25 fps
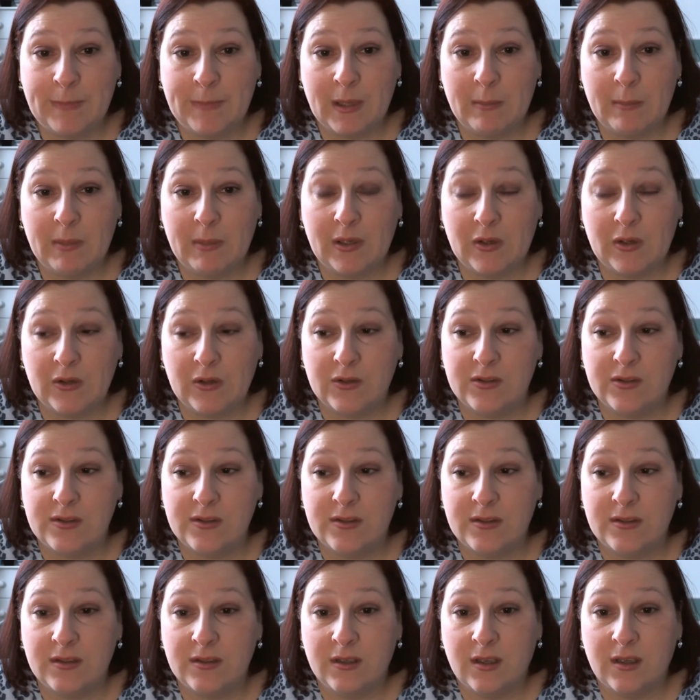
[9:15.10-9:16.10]

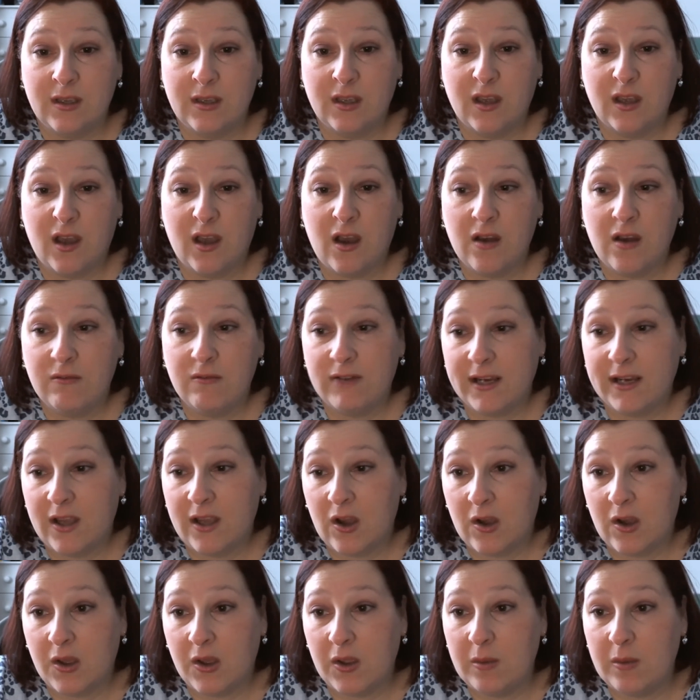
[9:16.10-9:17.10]
because I ring
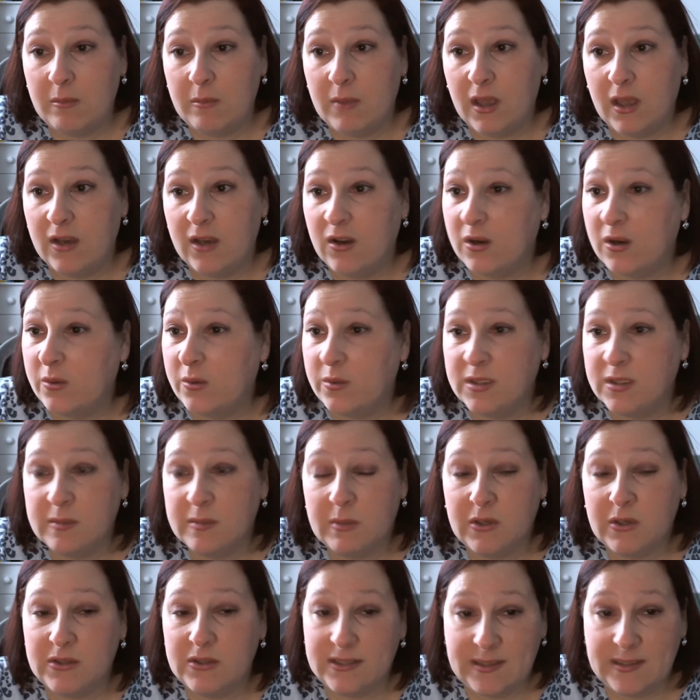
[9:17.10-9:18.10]
home and I always
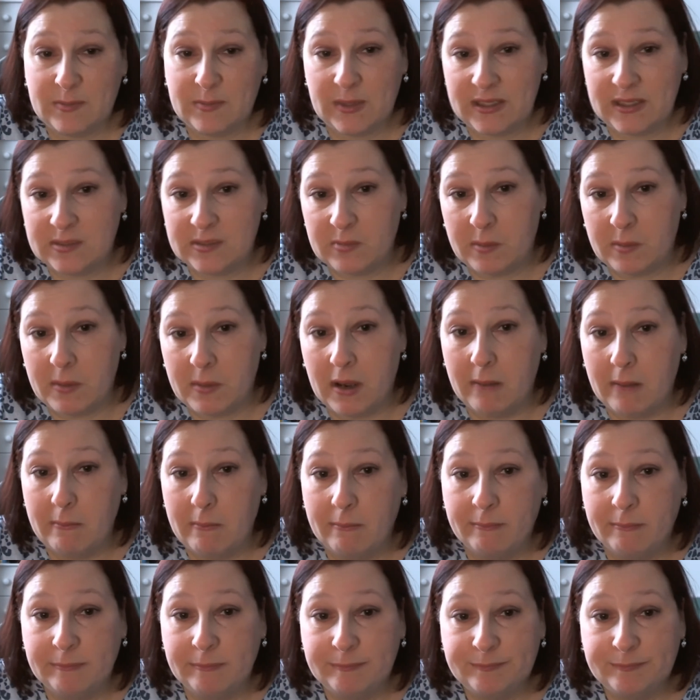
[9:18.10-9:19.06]
mostly speak to my mum,